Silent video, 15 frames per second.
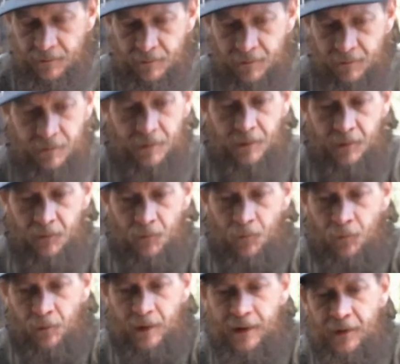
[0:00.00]

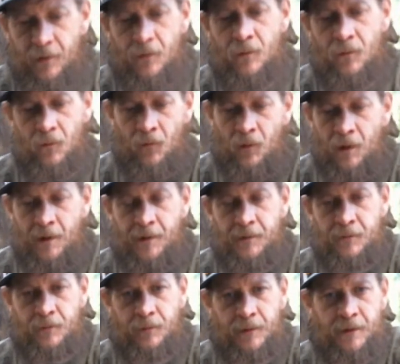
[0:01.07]
we don't want
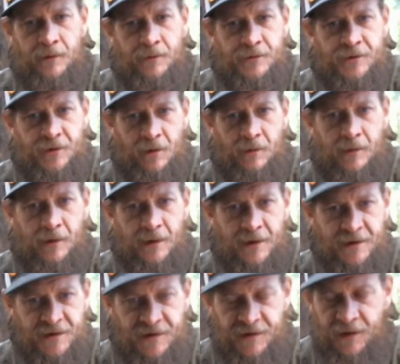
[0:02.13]
real
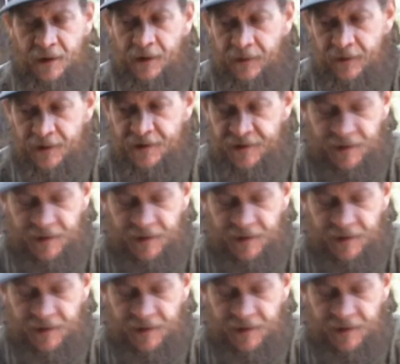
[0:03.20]
journalists in this